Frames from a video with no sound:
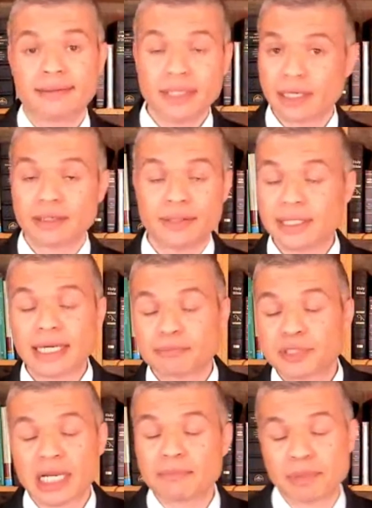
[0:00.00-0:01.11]
you ended
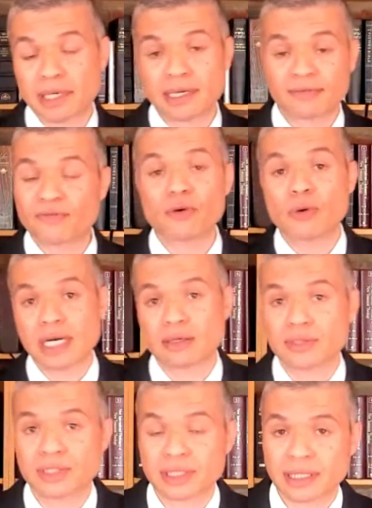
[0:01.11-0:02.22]
up sleeping like 4
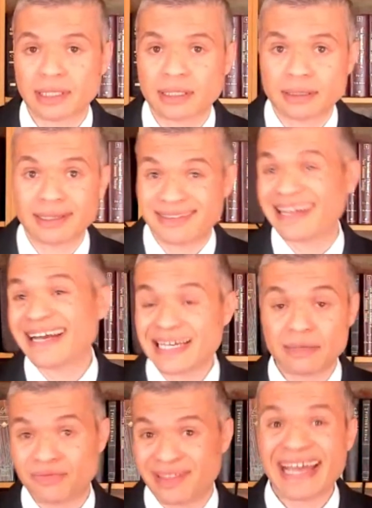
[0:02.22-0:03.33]
hours a
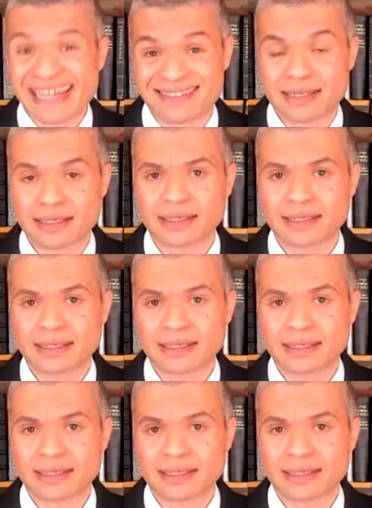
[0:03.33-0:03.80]
day, if that.